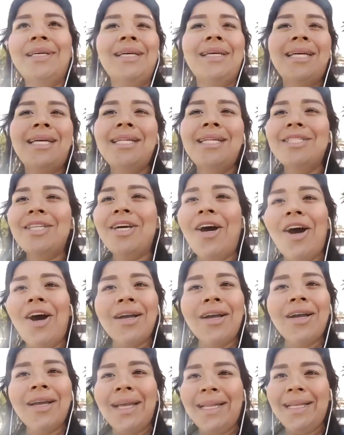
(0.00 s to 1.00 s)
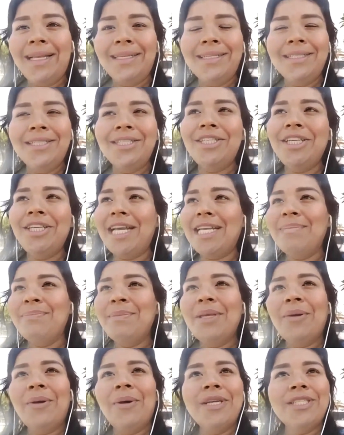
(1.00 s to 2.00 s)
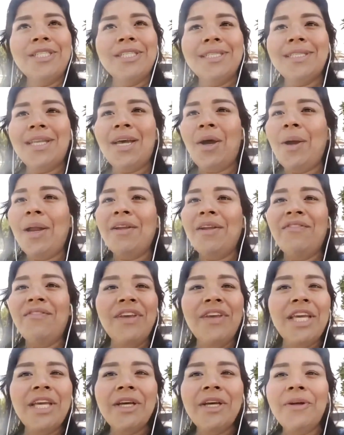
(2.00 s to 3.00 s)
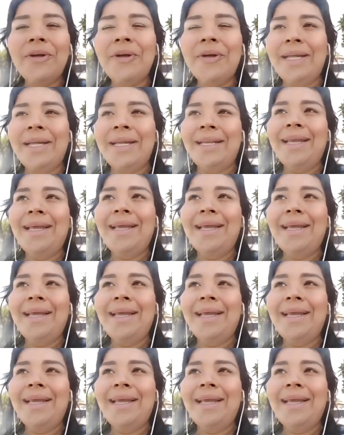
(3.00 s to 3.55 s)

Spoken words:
talk, and she asked me questions, how I feel, and